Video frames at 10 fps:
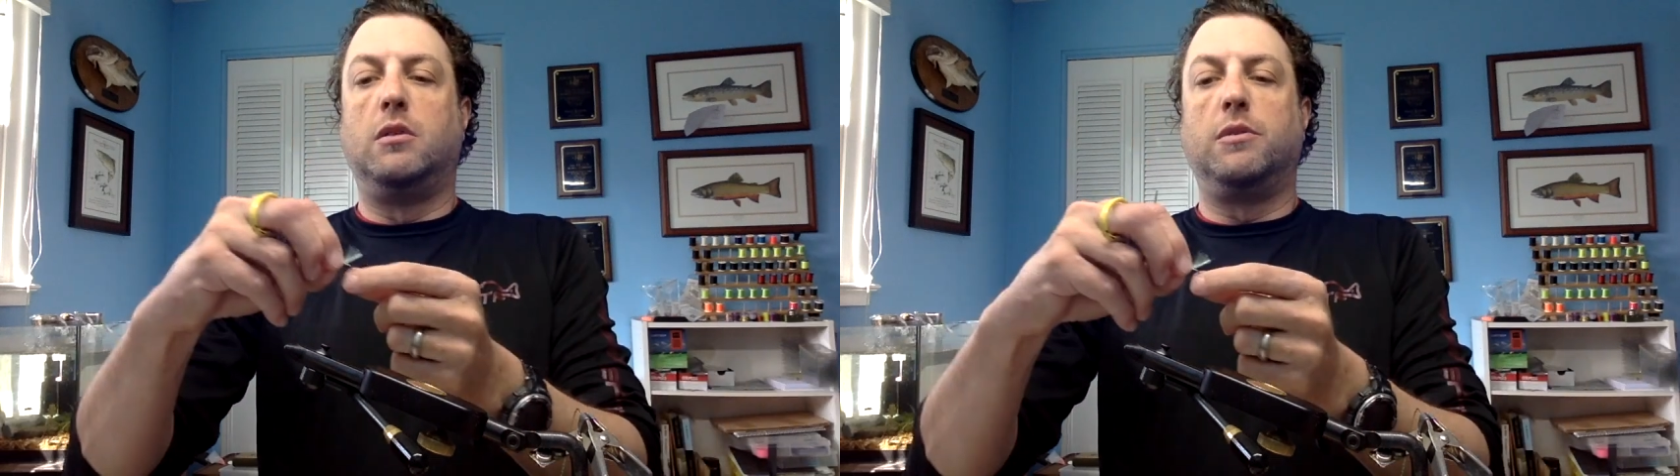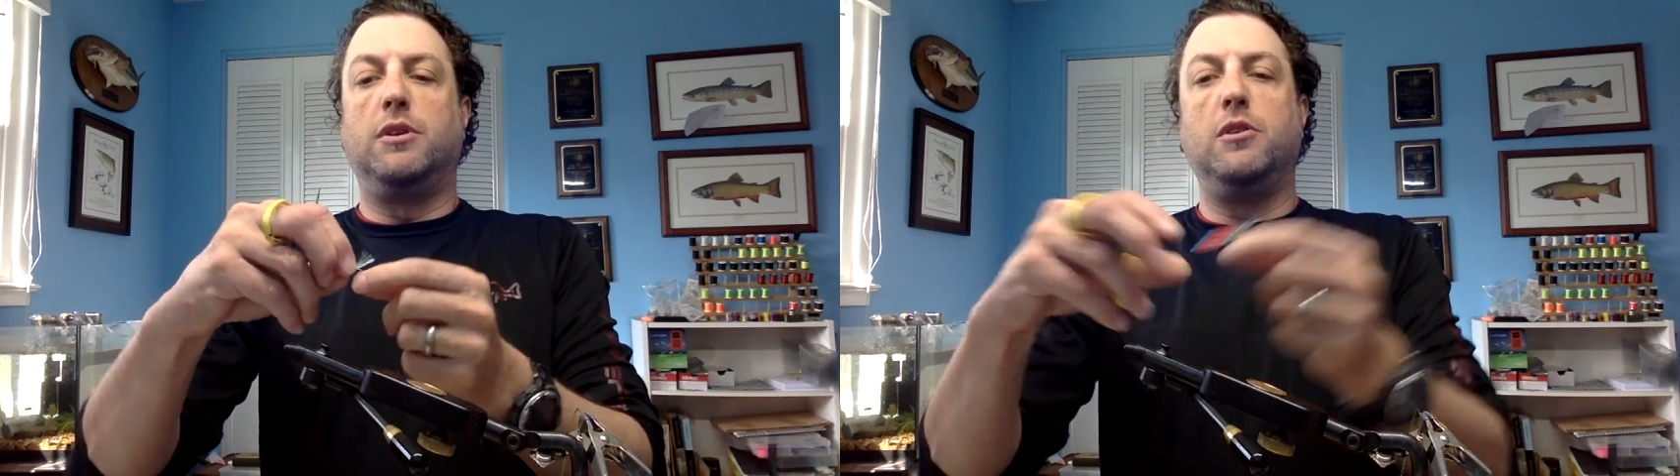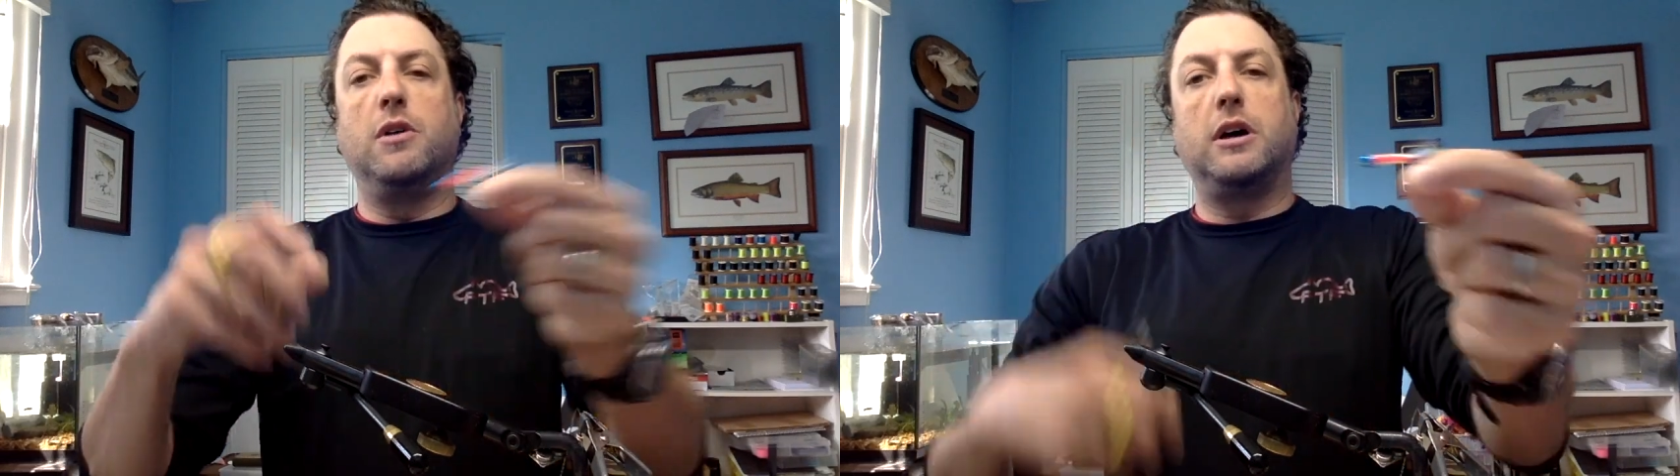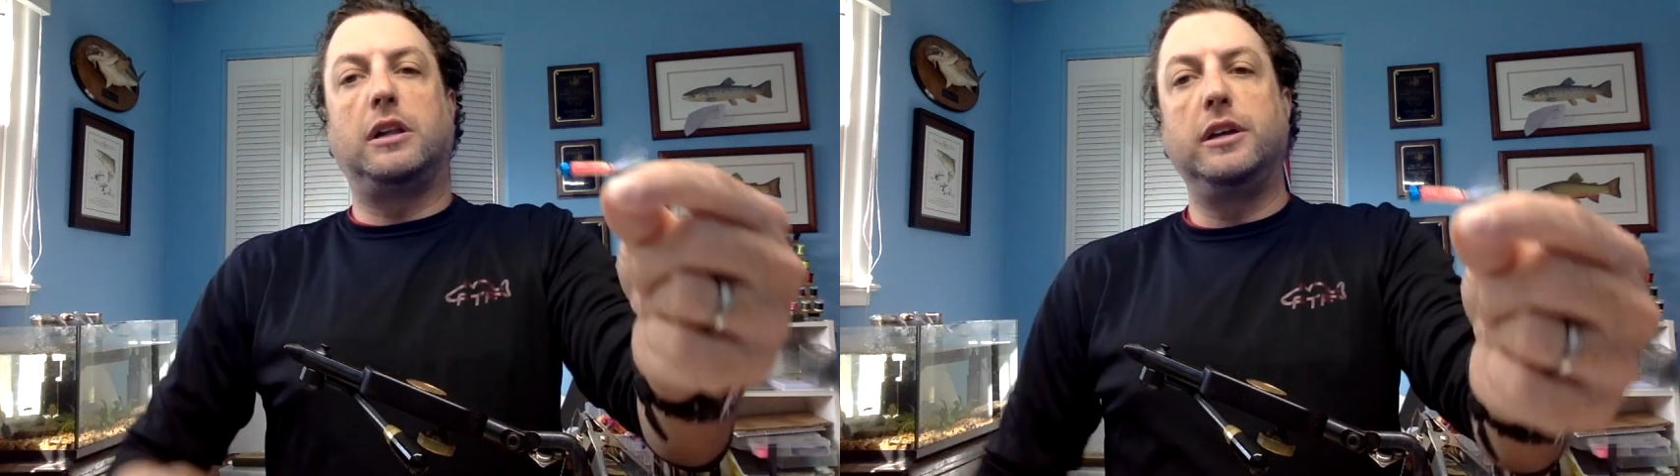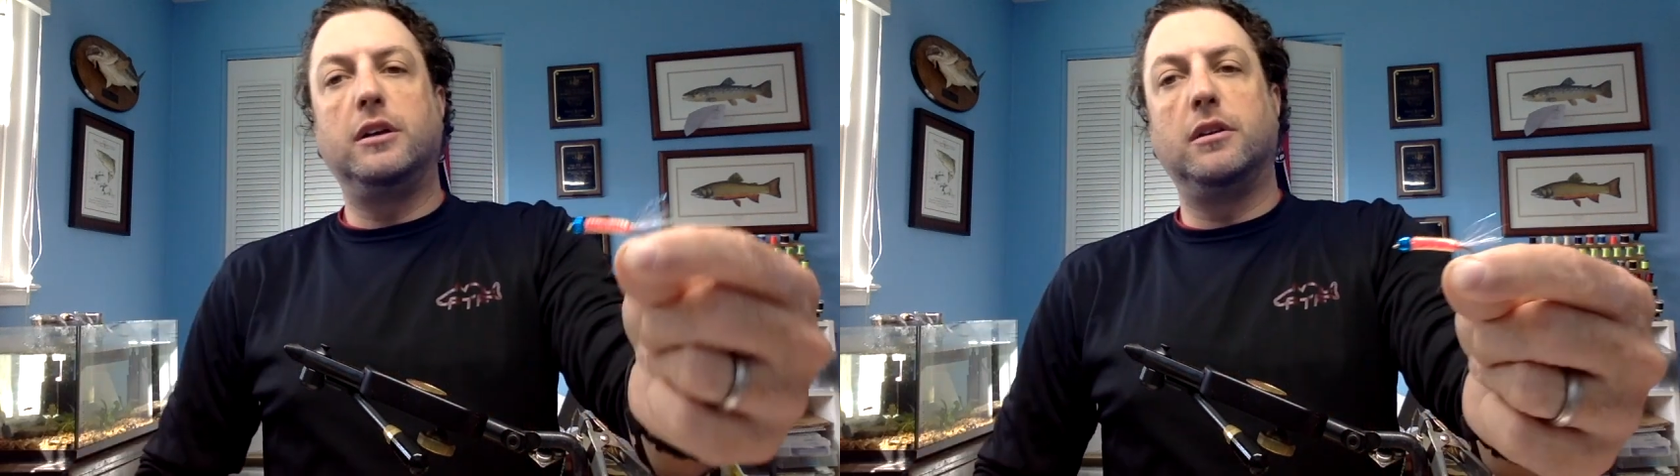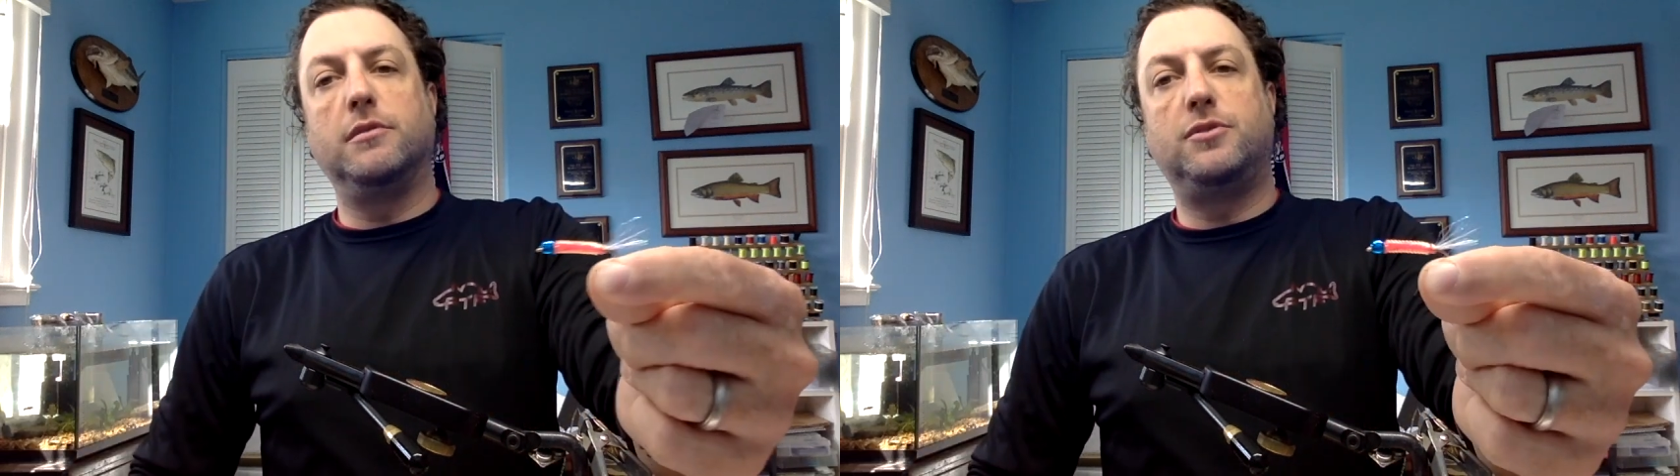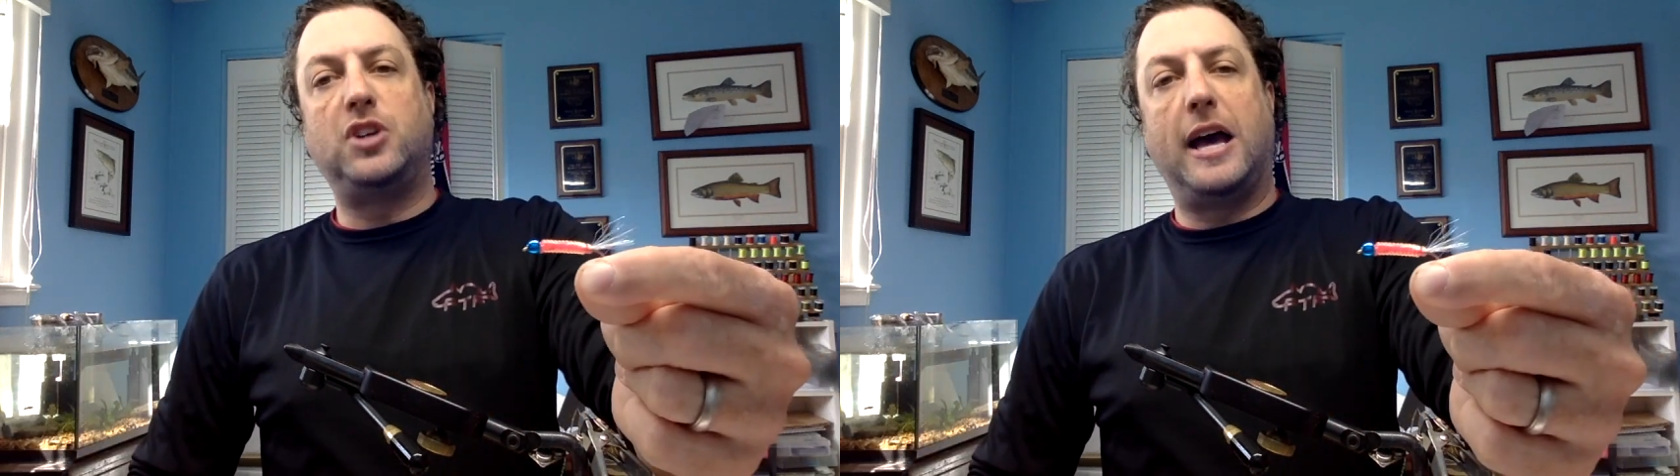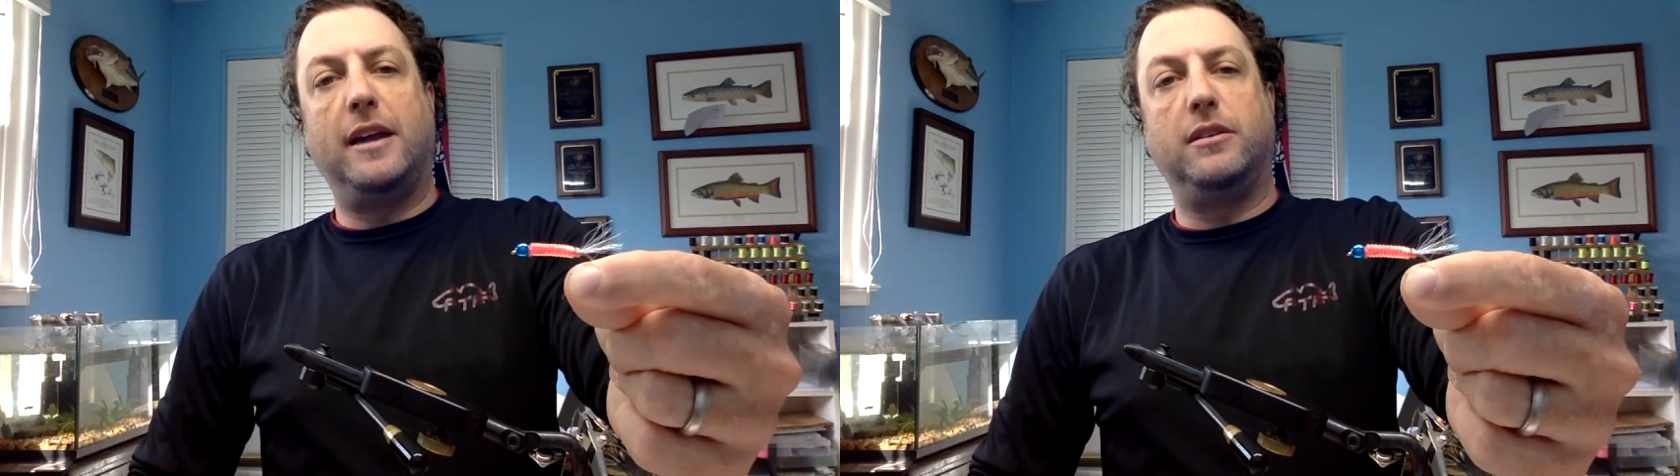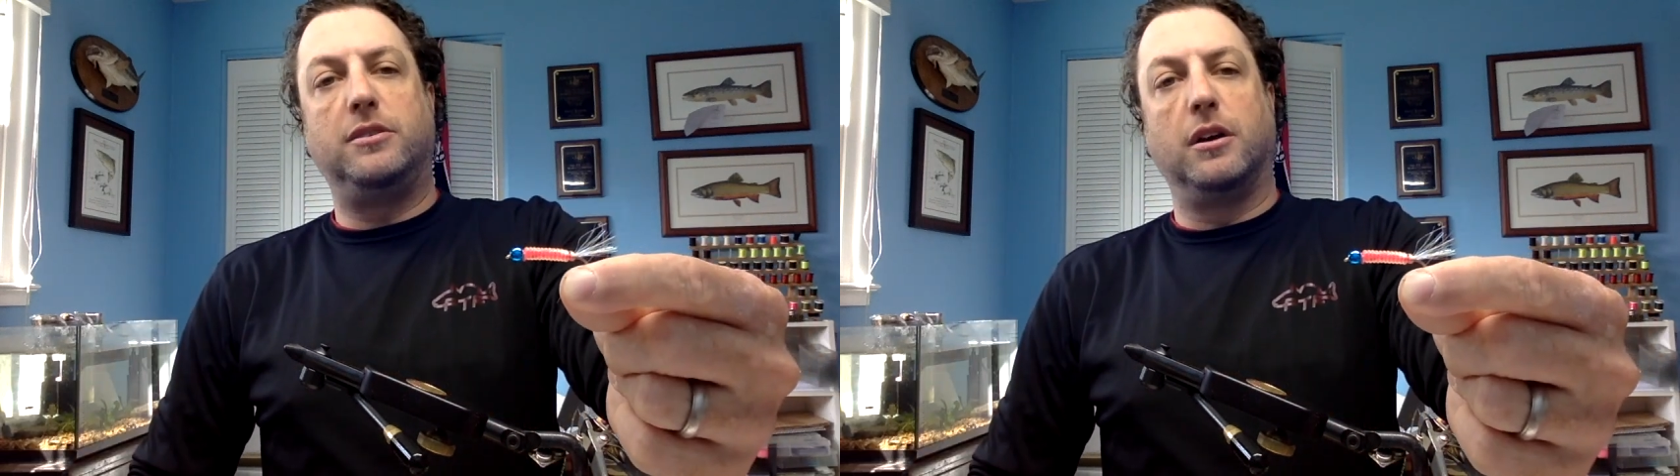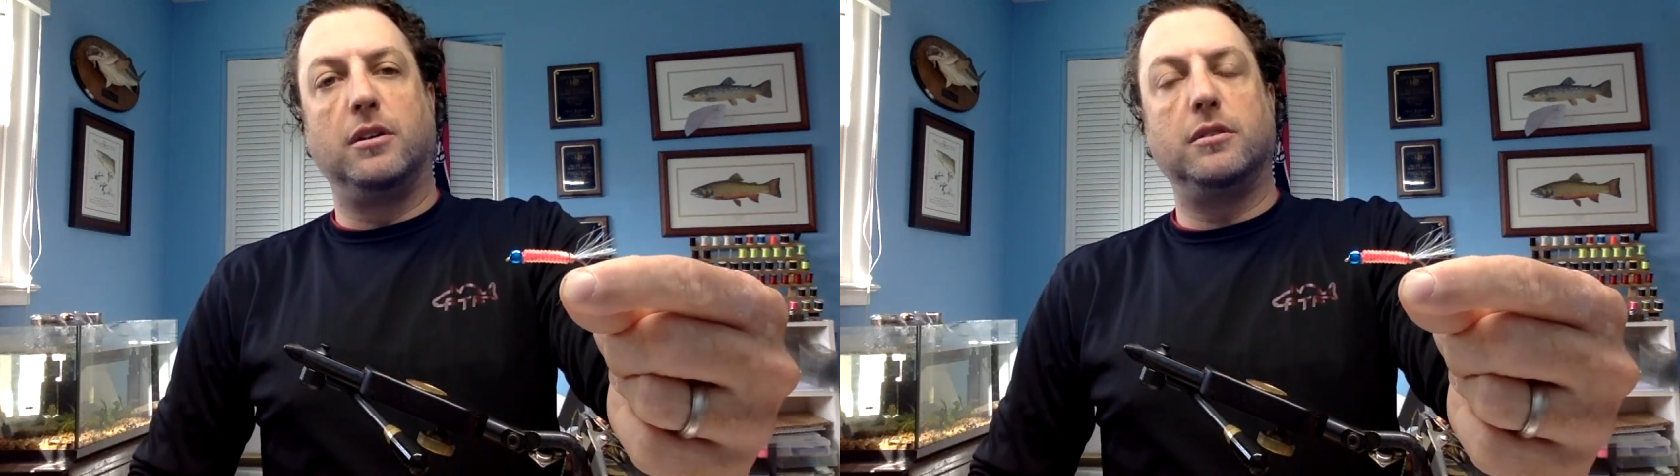We're going to do a clear Shad
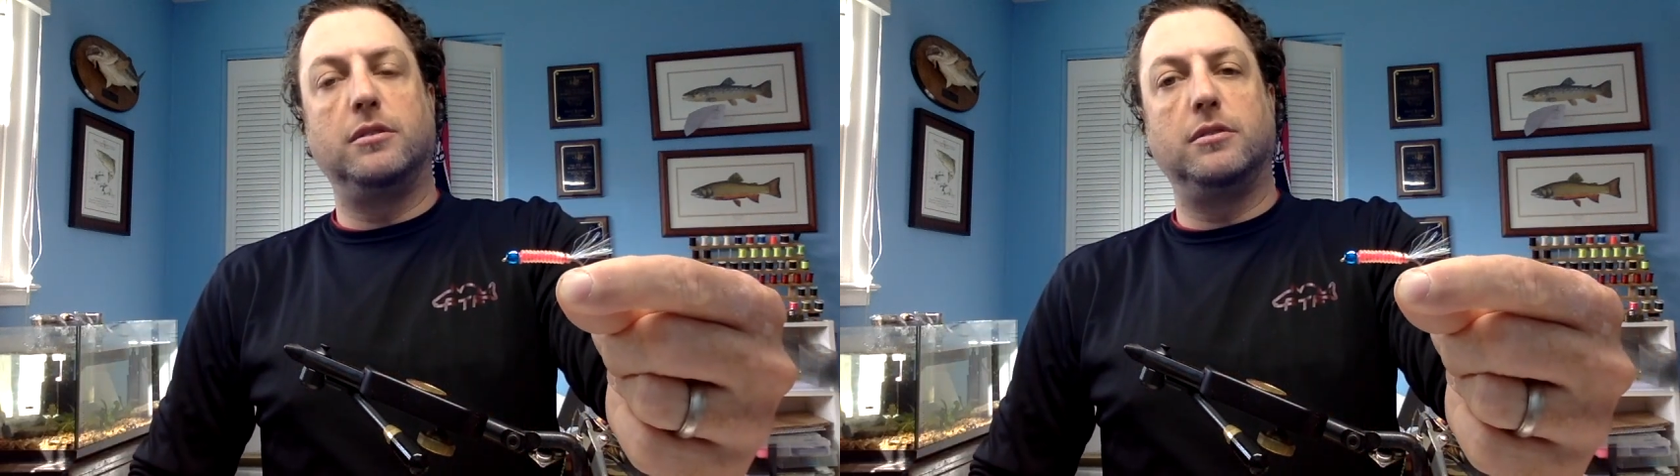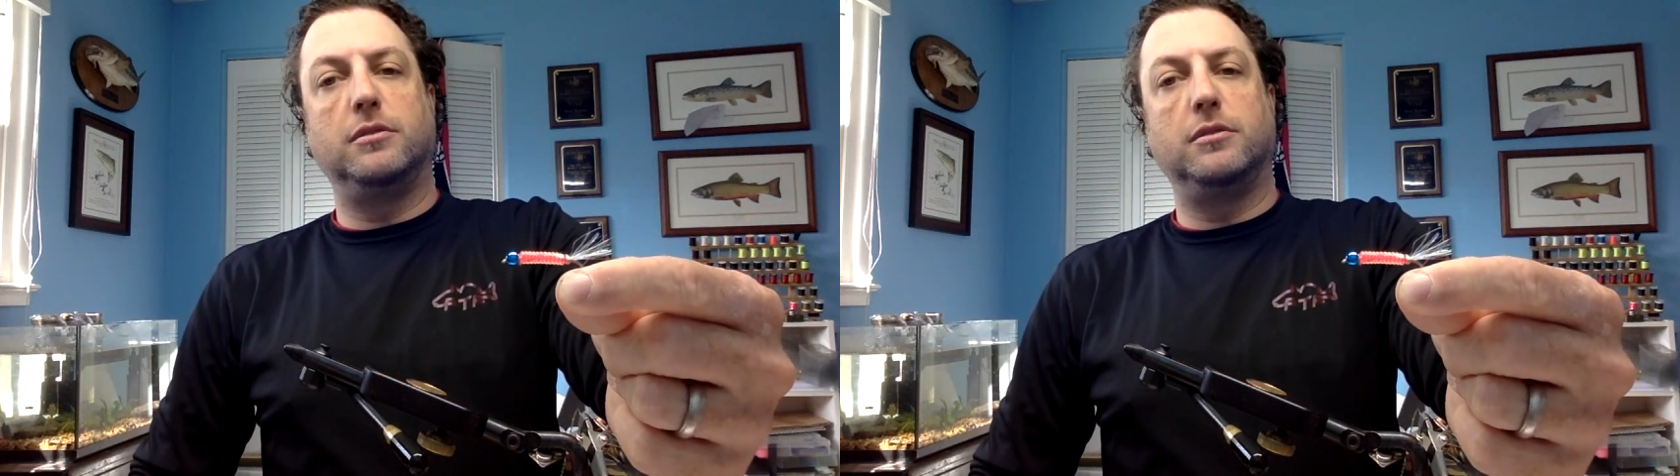Dart.